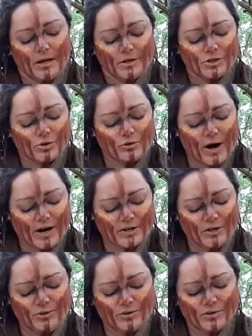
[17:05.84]
Torak
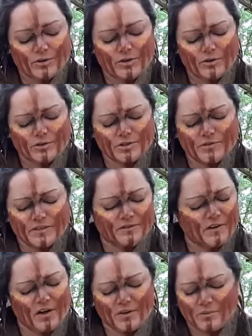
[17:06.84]
knew that the loss of his
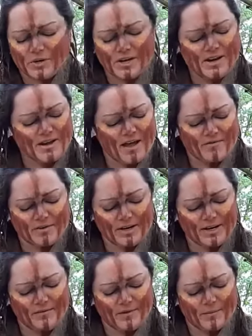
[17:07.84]
father would never
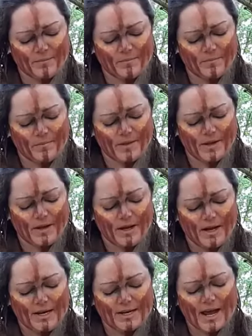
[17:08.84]
leave him.
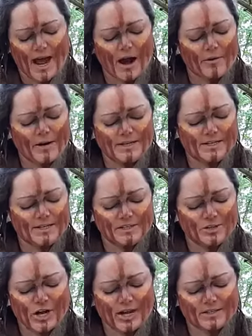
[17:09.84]
He'd carry it in his
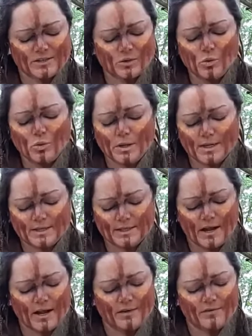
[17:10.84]
chest all his
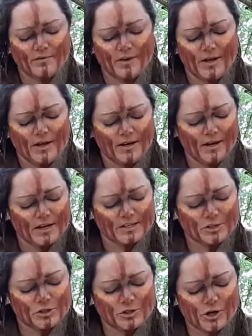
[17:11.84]
life, like a
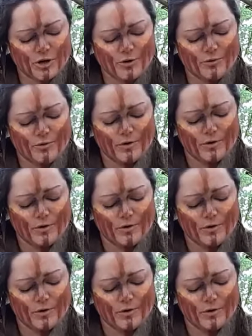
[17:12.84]
stone.